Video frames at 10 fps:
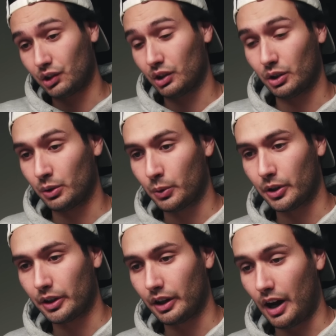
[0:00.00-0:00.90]
isn't gonna
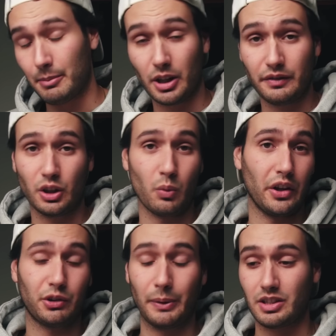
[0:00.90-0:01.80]
work. I'm not even gonna
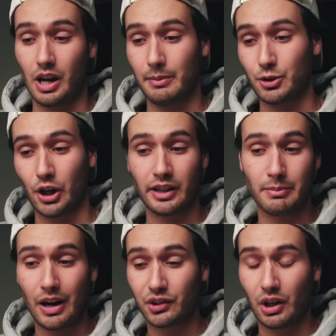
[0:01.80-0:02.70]
waste my time trying to
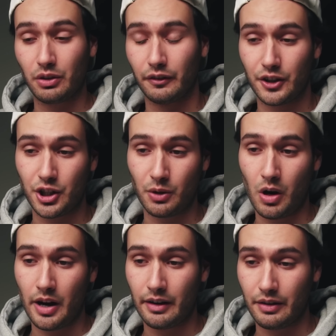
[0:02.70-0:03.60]
mask out the fishing
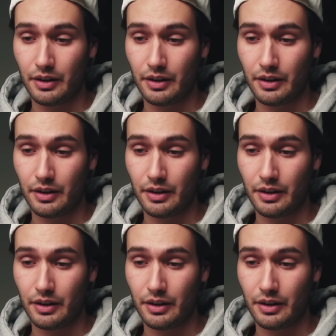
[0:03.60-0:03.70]
wire.